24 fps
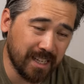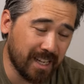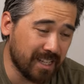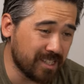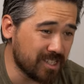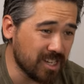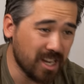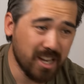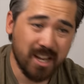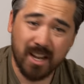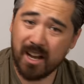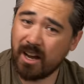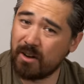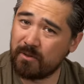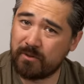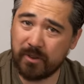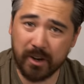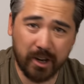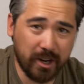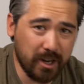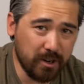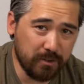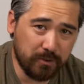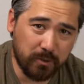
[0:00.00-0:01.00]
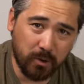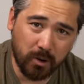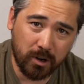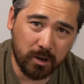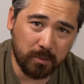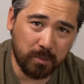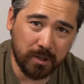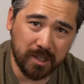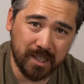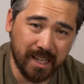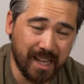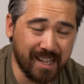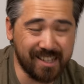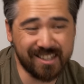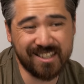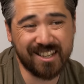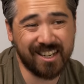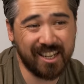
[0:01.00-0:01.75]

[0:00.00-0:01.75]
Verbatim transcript: lens, a very affordable lens.